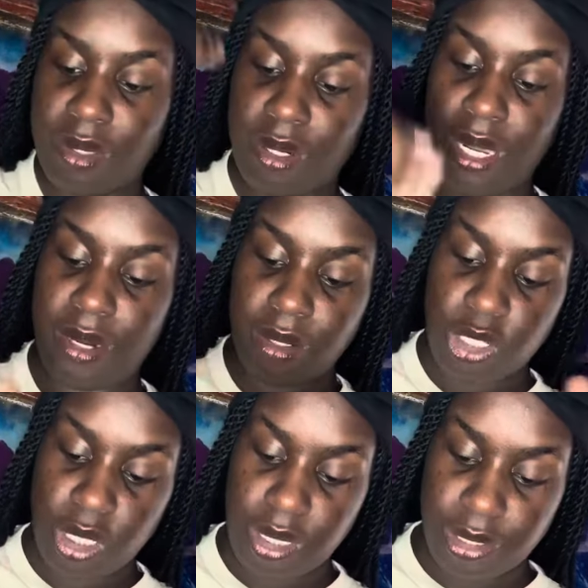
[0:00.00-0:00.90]
Their
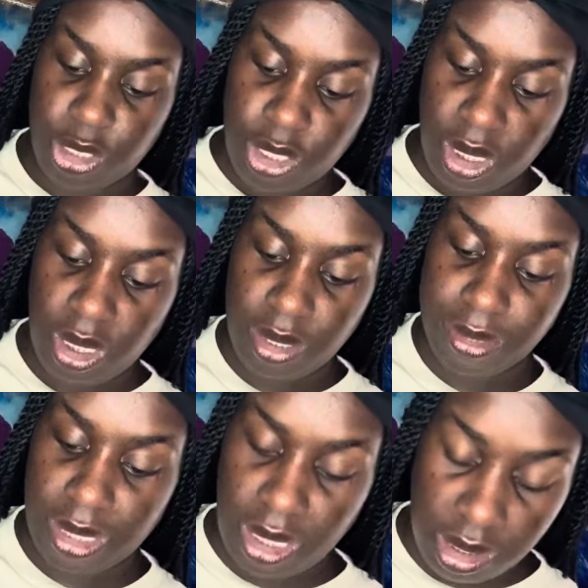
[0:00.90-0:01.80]
energy, their chi, their
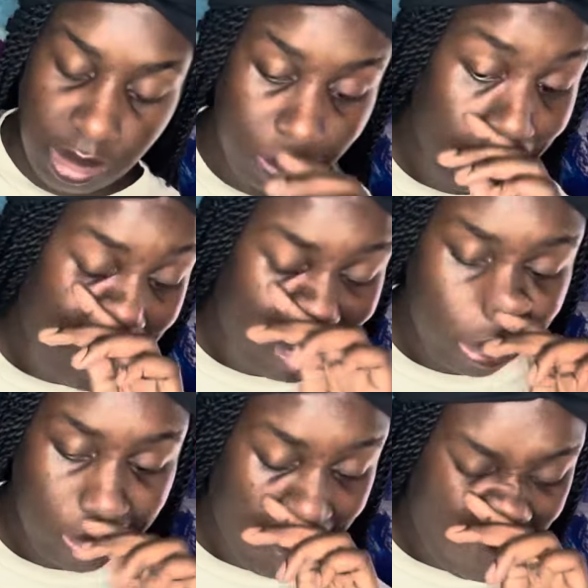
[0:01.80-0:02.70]
ki is going to be
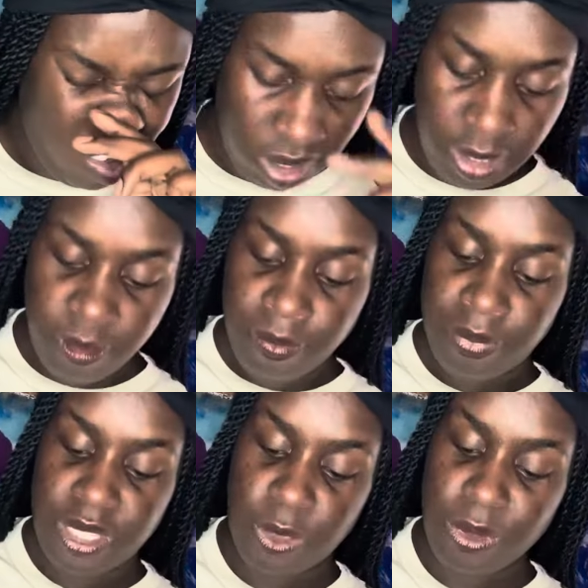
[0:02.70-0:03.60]
balanced out.
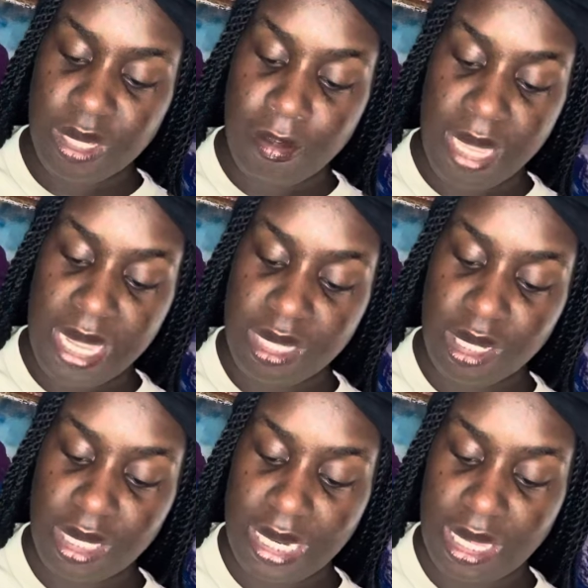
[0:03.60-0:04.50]
This was a maze
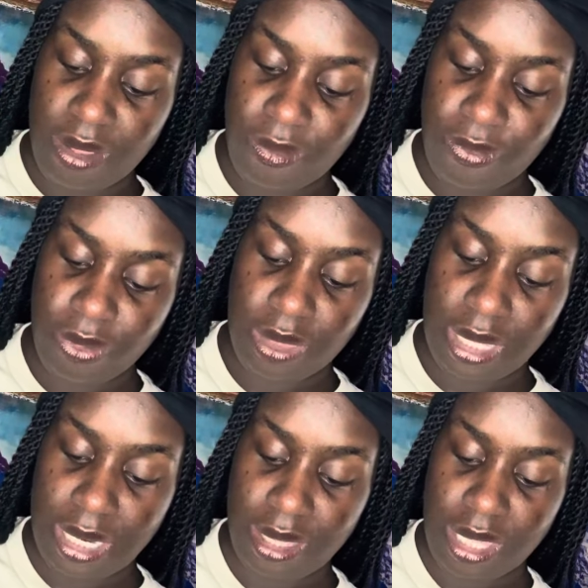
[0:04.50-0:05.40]
that they
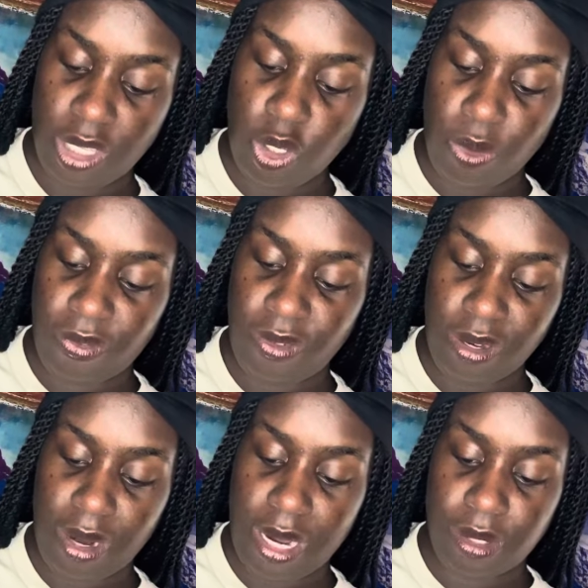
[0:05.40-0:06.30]
didn't think you would figure
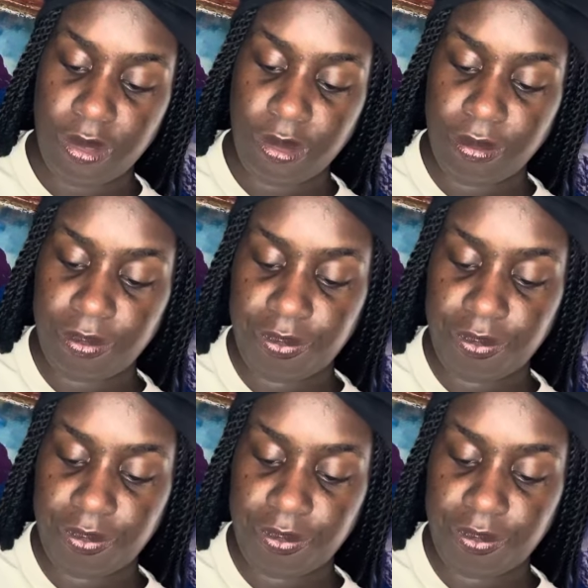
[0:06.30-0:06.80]
out.